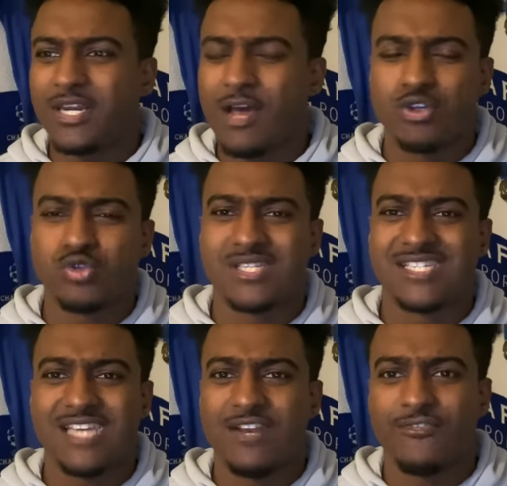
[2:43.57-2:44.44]
else was
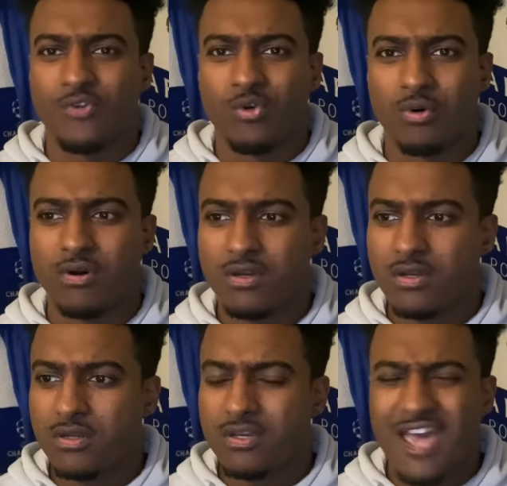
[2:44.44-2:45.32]
sinful.
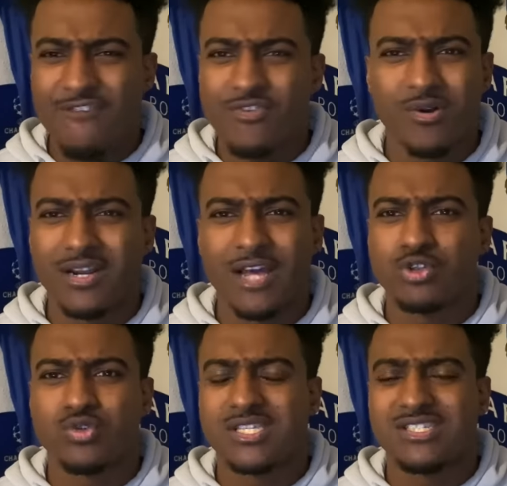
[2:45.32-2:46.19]
Everyone
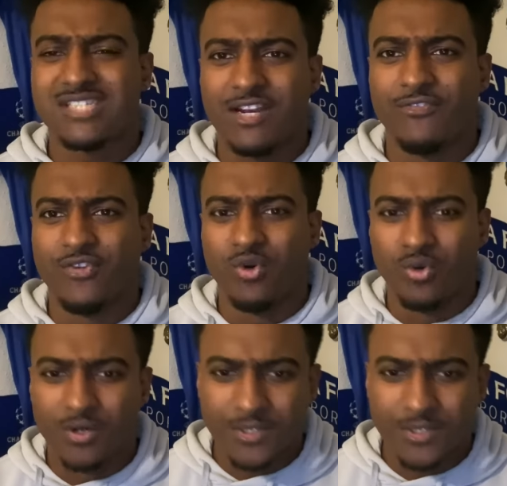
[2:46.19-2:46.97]
else was sinful.